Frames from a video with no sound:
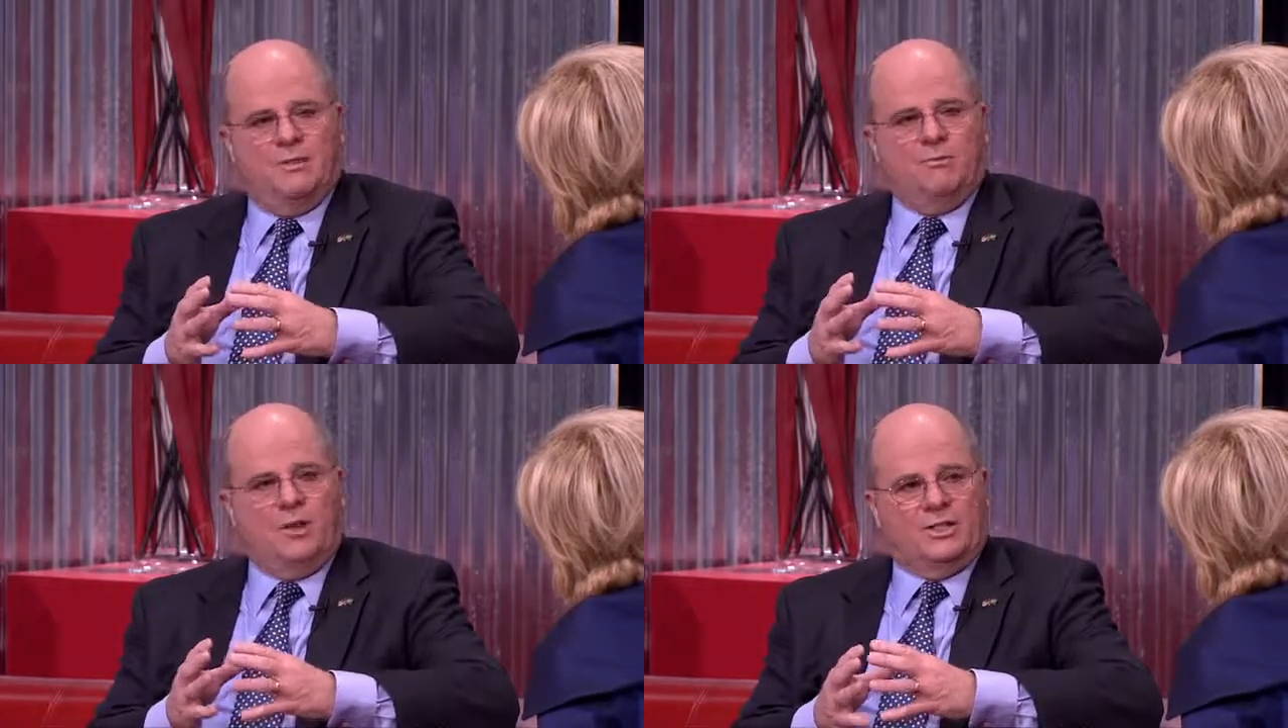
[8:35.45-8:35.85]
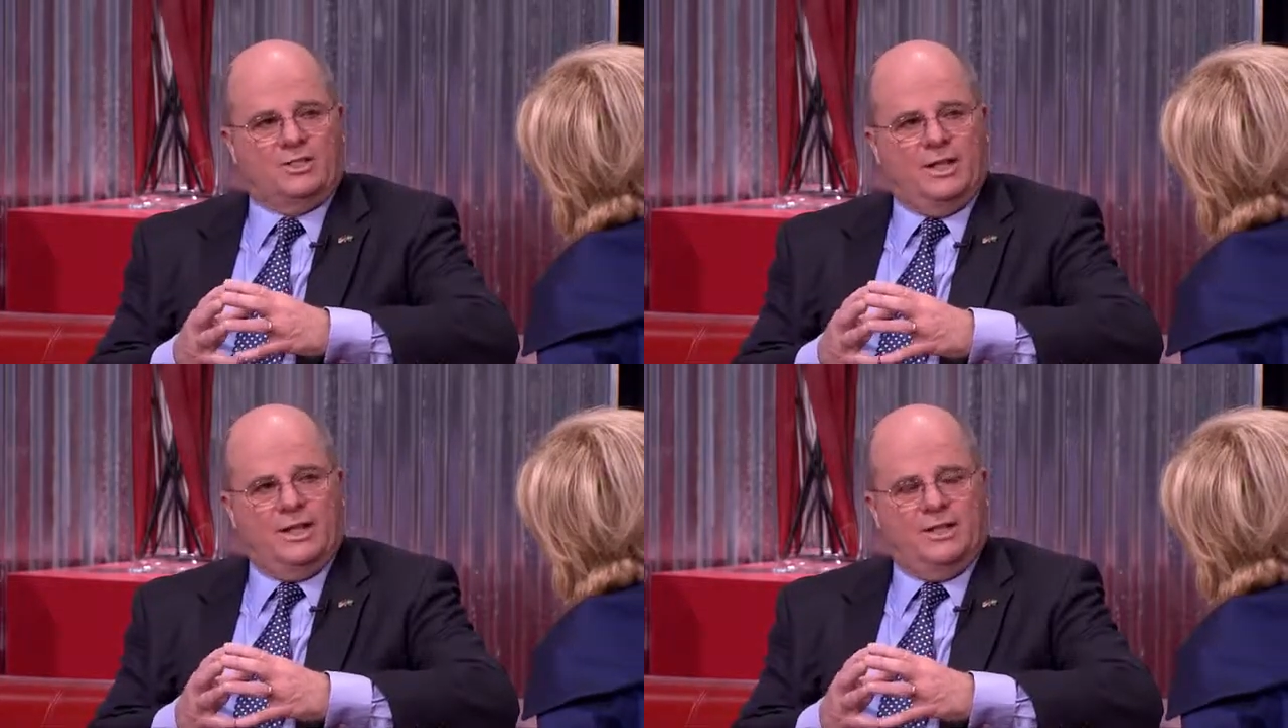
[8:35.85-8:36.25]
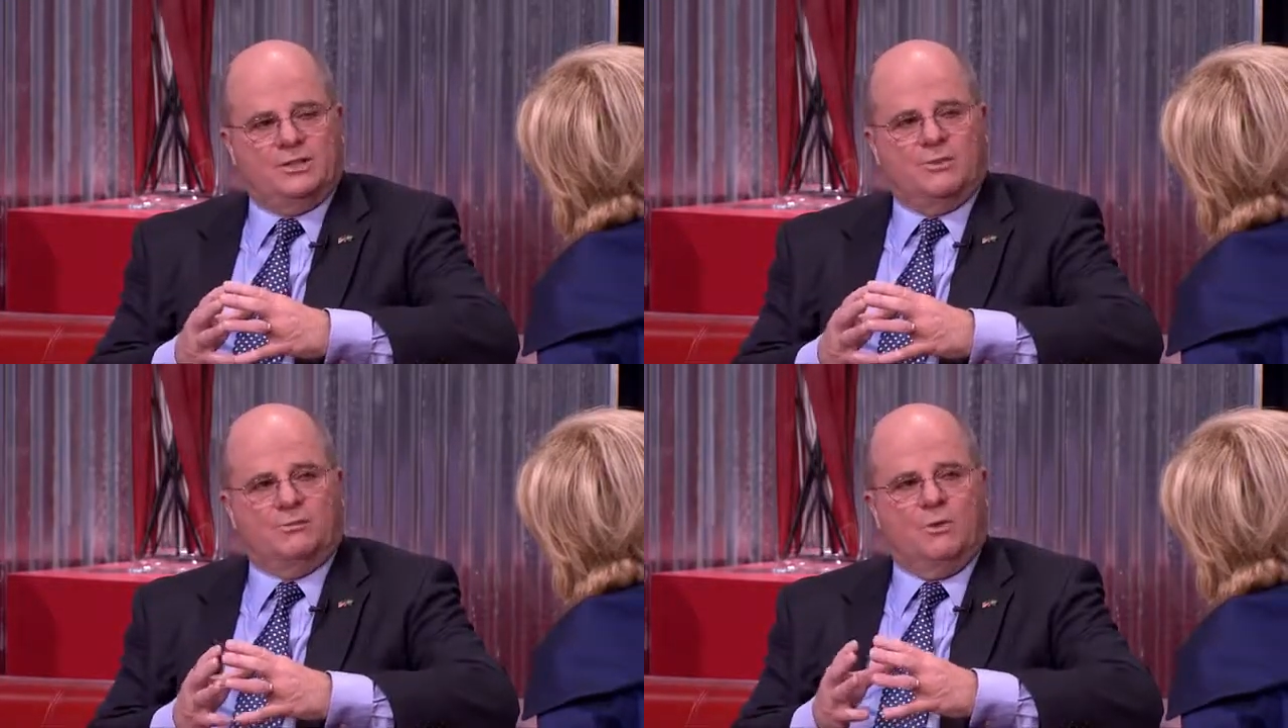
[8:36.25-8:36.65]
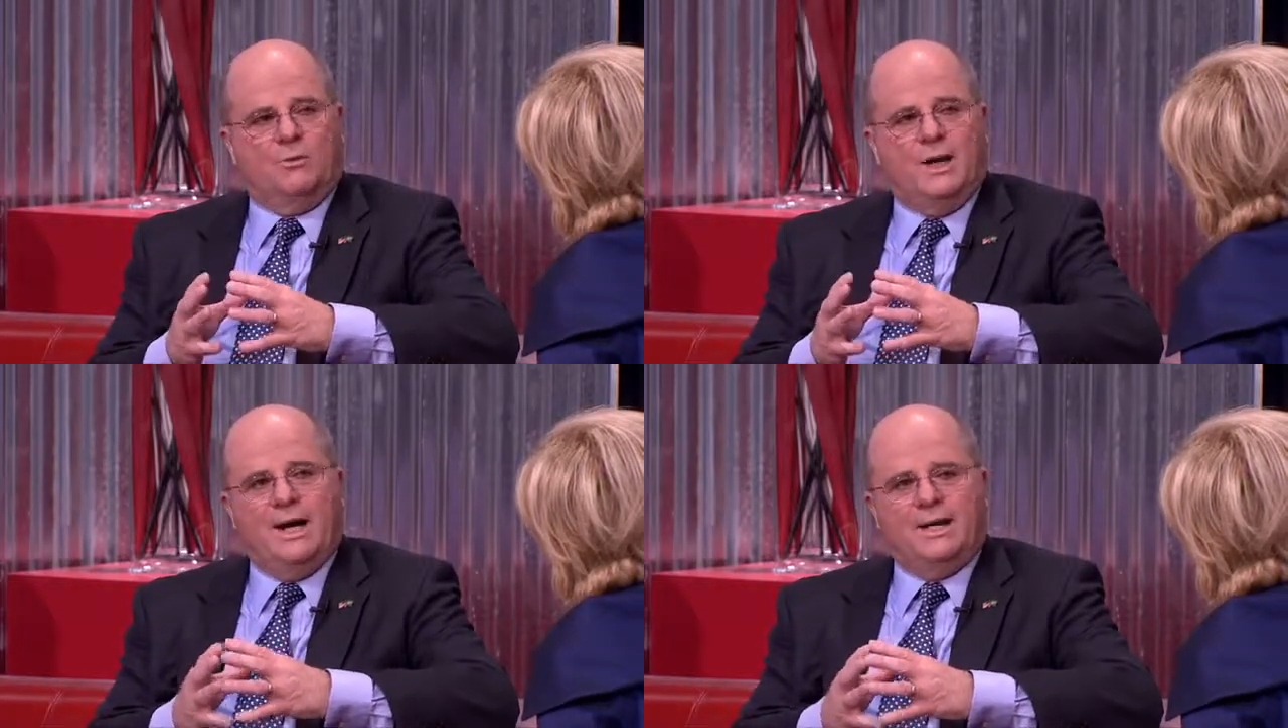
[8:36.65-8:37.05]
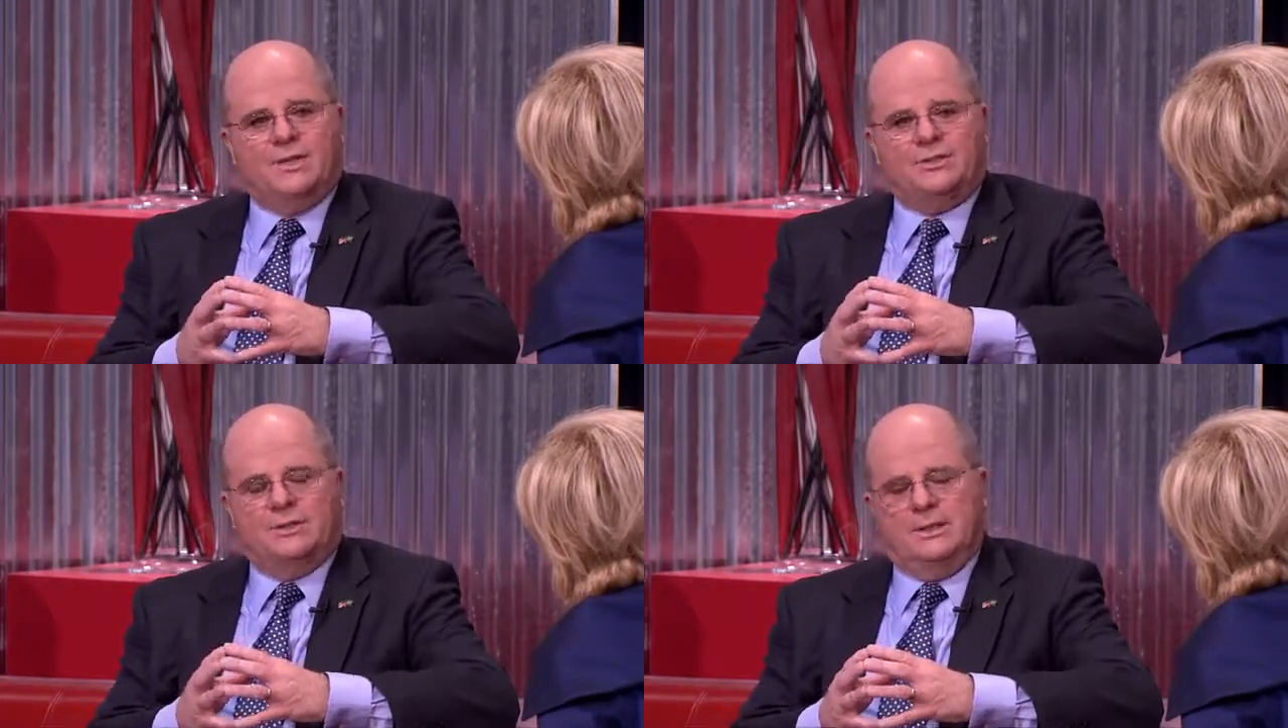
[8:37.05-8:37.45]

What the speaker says: prosthetics, robotics,